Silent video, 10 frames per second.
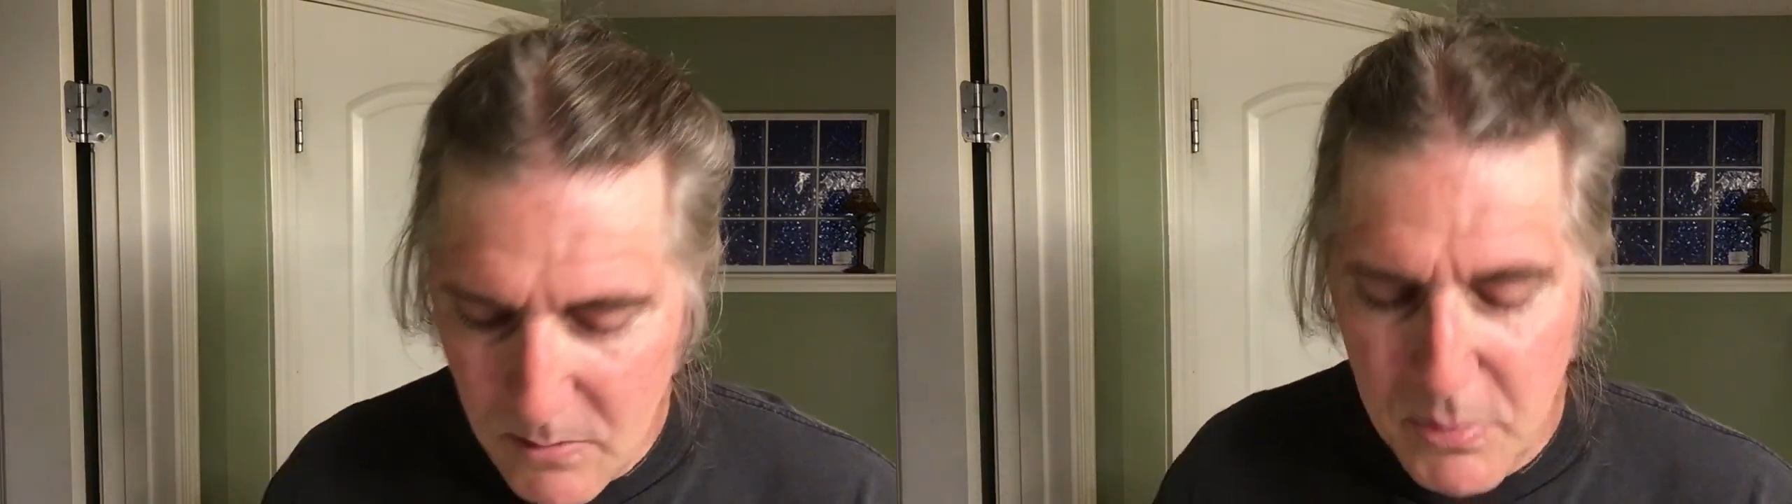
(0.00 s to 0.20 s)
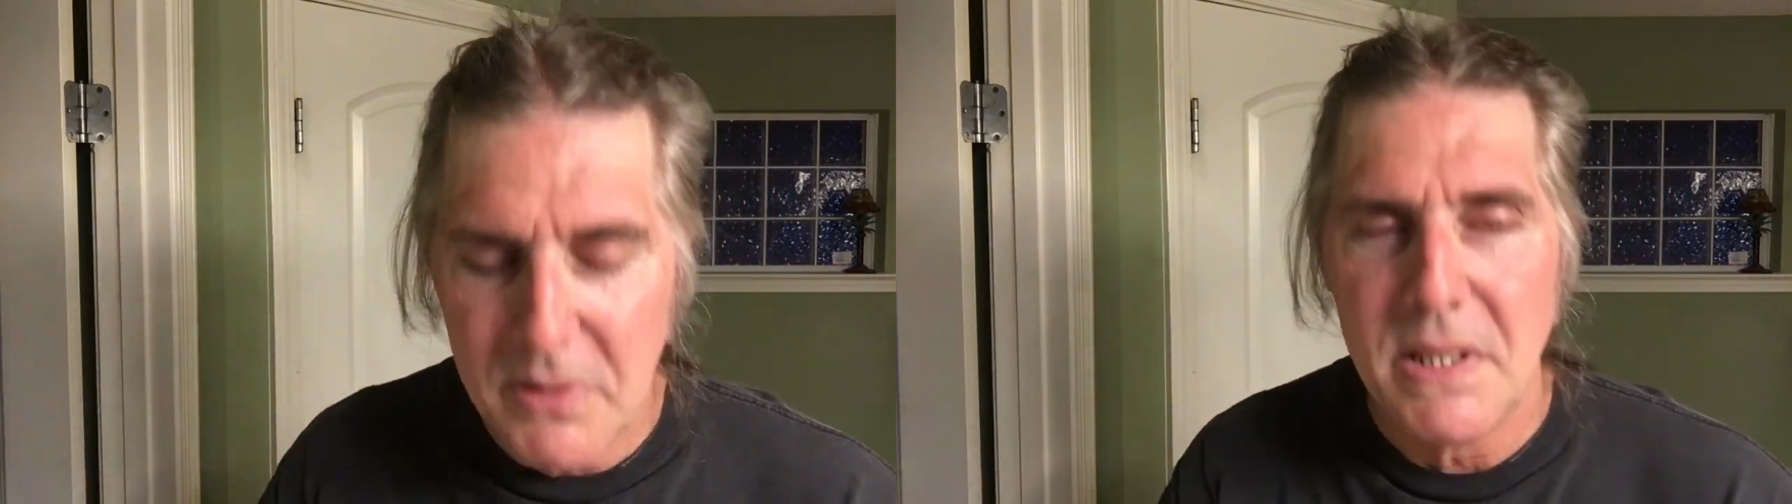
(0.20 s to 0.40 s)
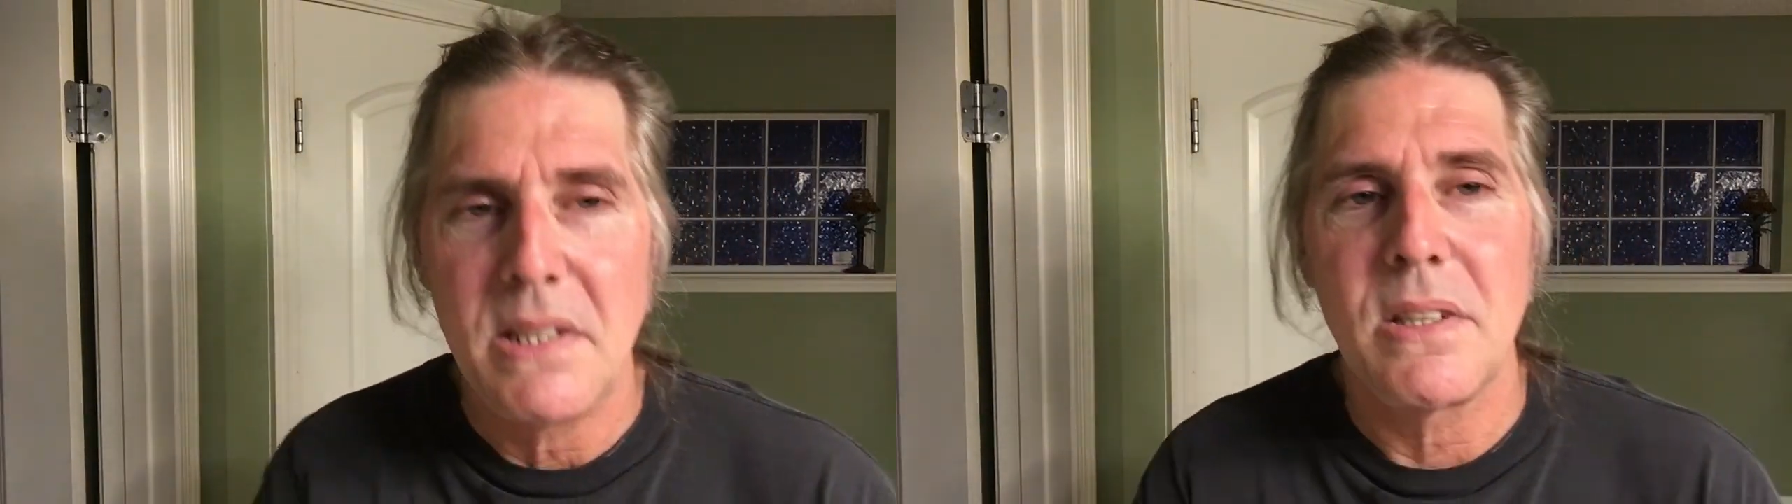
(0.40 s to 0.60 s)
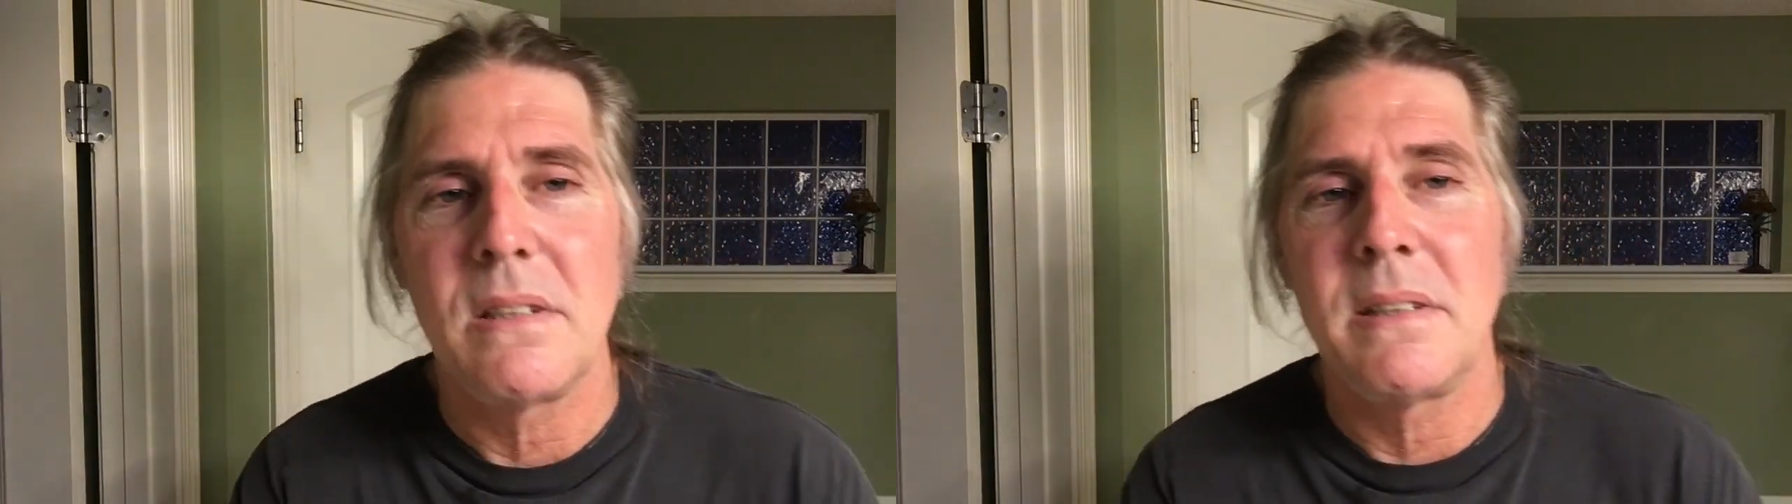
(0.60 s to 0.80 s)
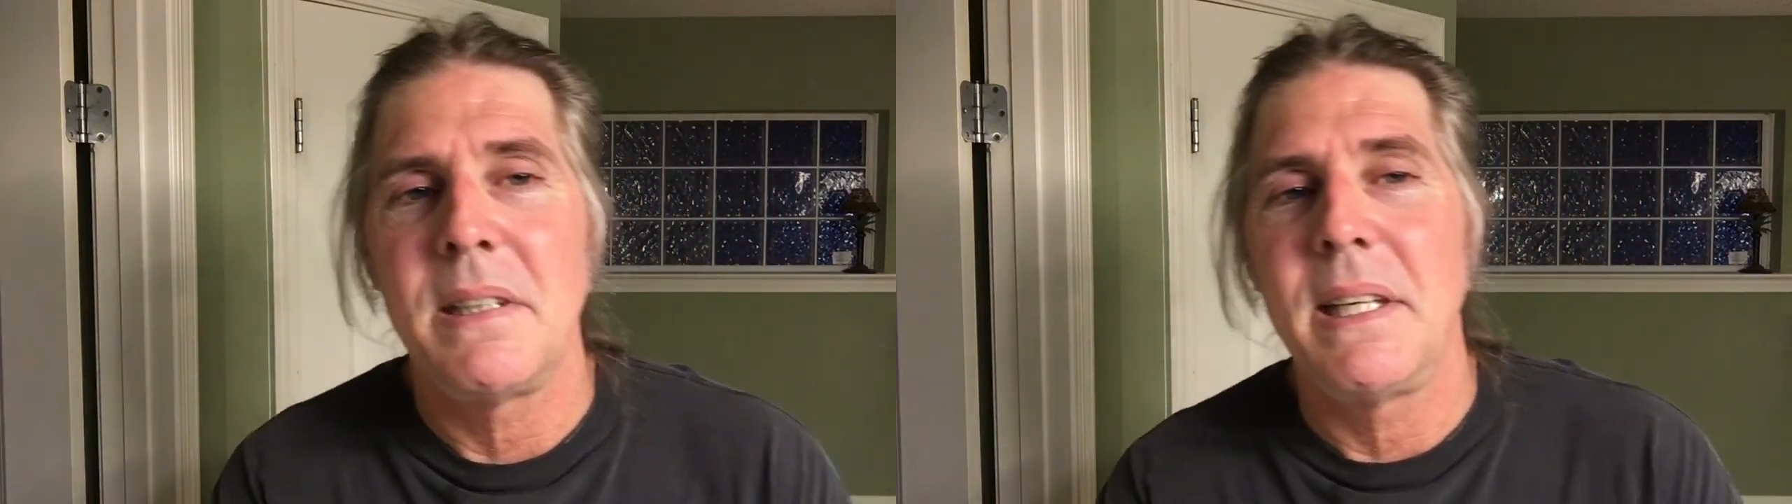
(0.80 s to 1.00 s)
Put these
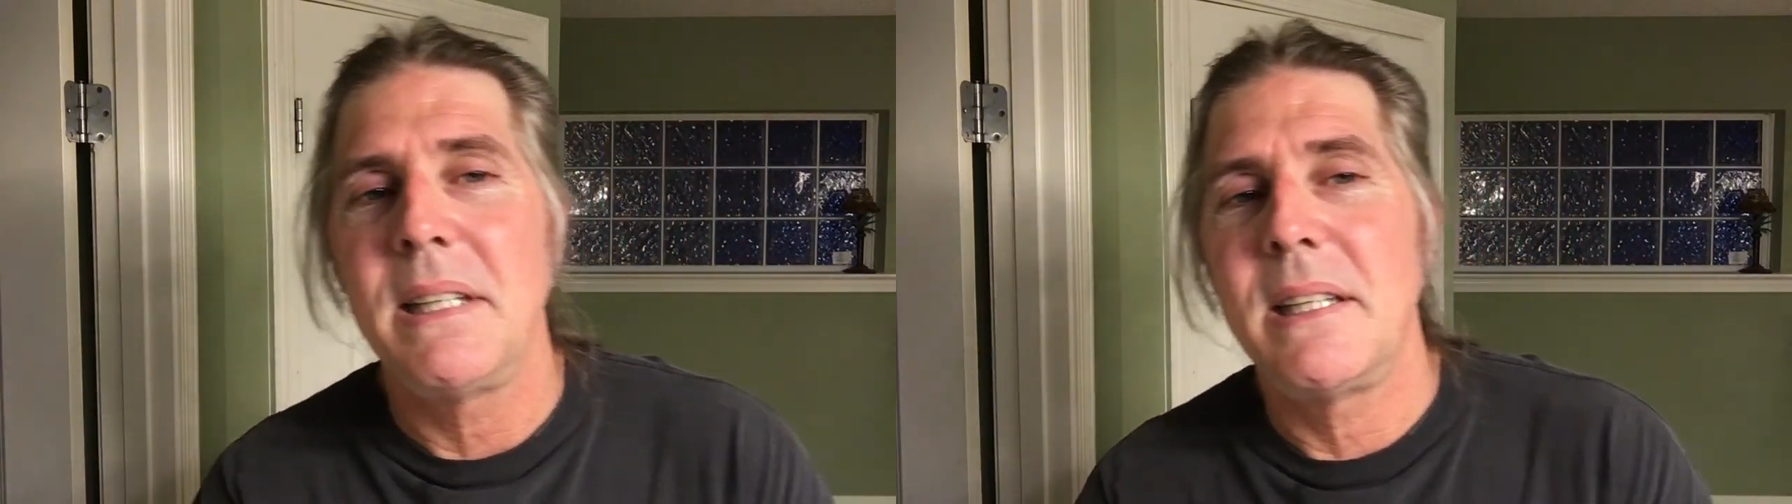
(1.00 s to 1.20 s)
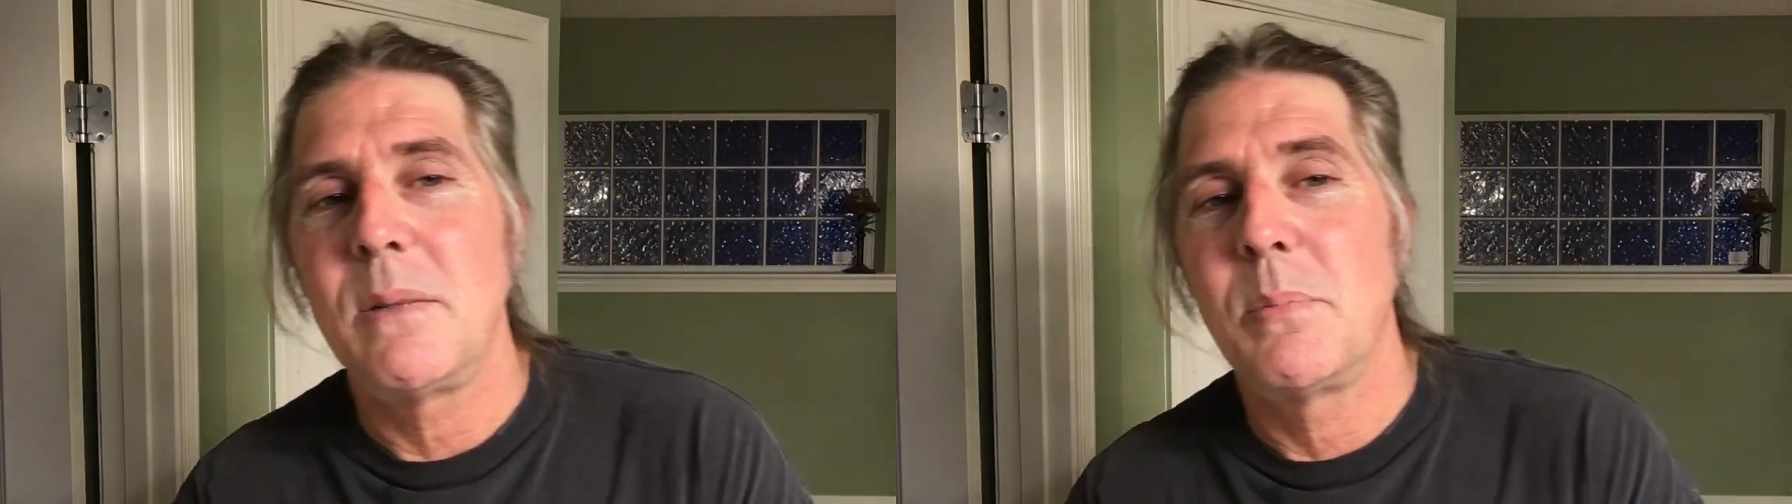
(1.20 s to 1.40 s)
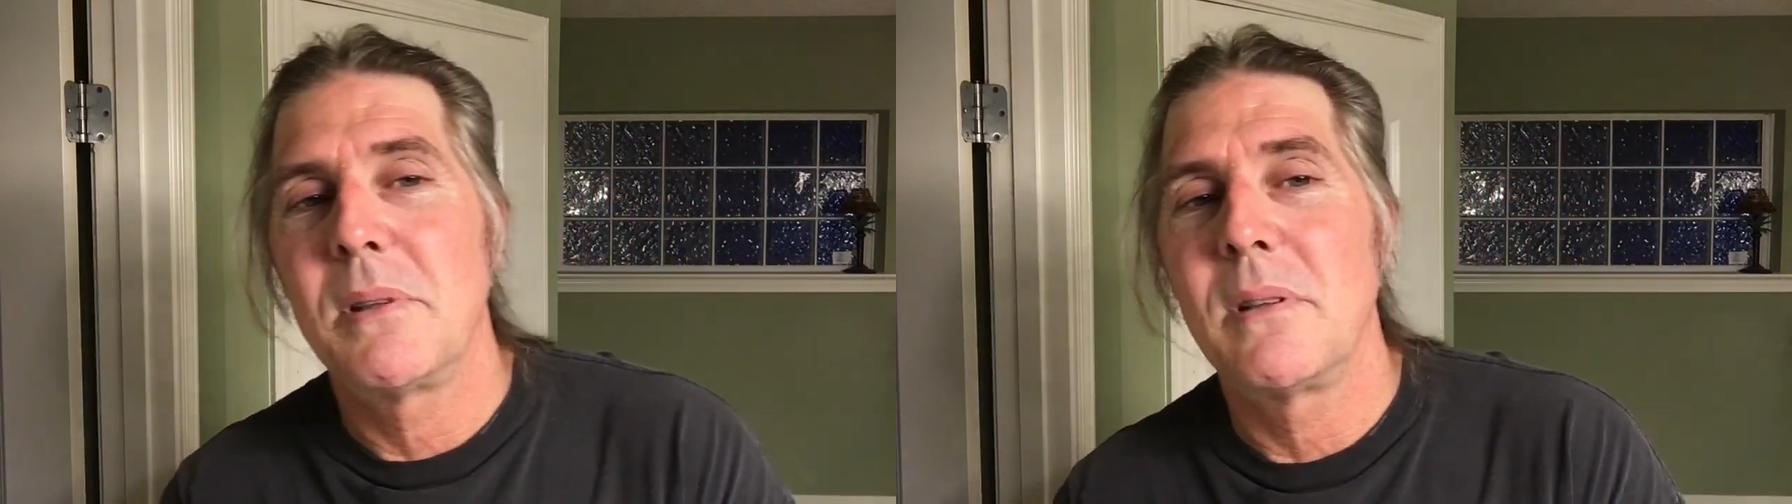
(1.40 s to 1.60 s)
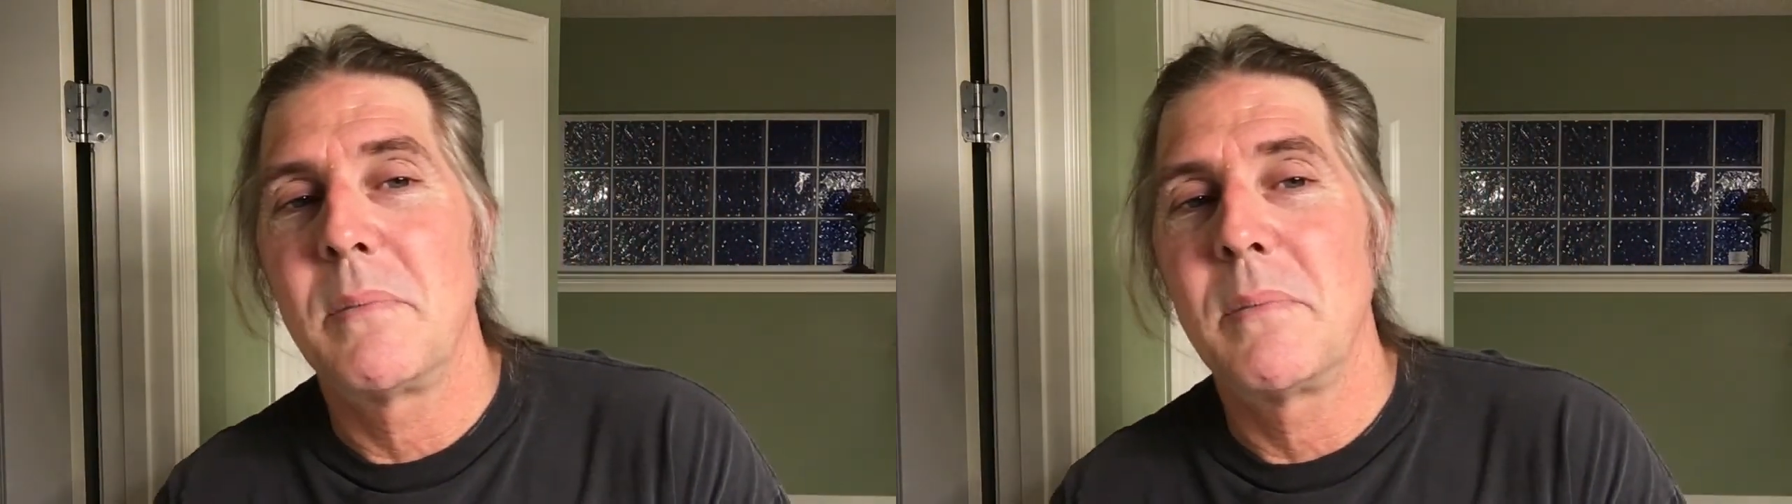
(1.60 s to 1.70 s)
on and get that burn,